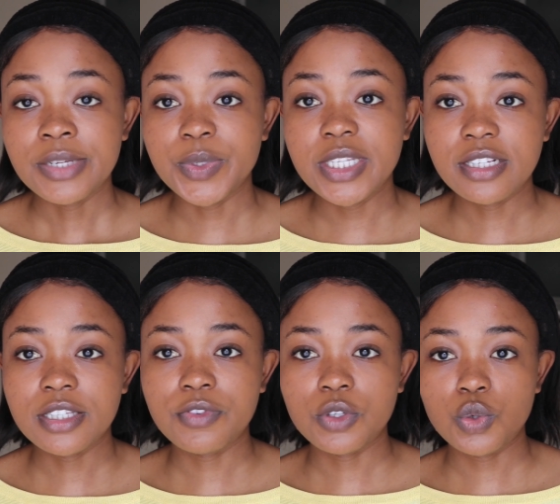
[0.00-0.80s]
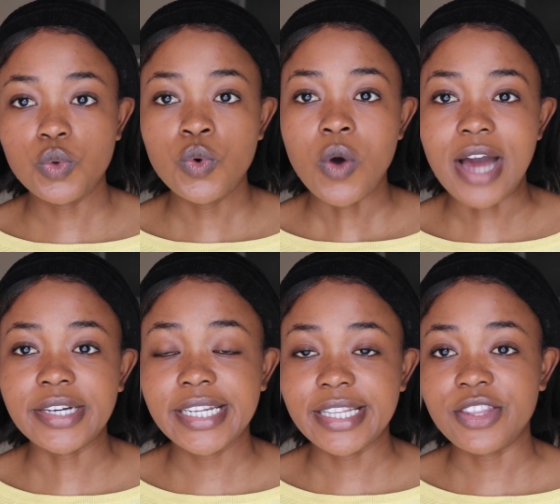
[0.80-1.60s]
retails for
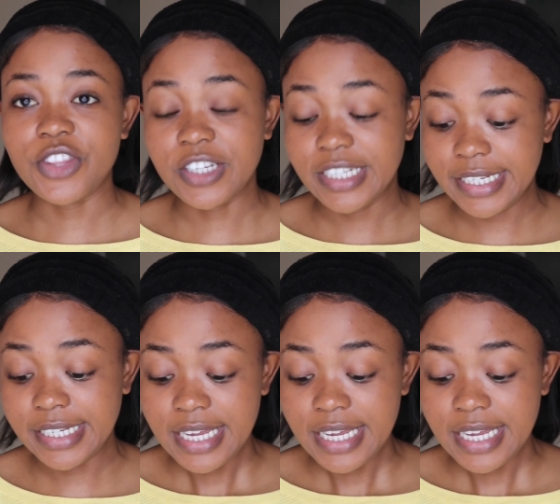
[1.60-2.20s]
230.